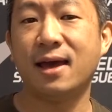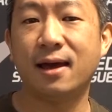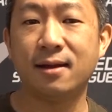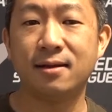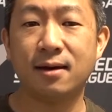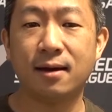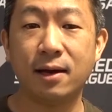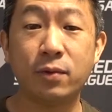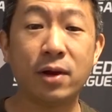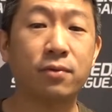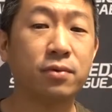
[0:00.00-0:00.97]
and it
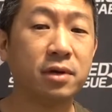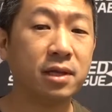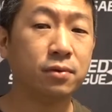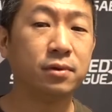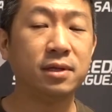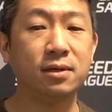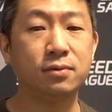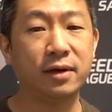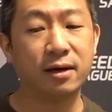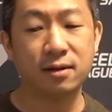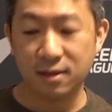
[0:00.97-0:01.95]
went really, really
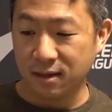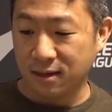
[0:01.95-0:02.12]
well.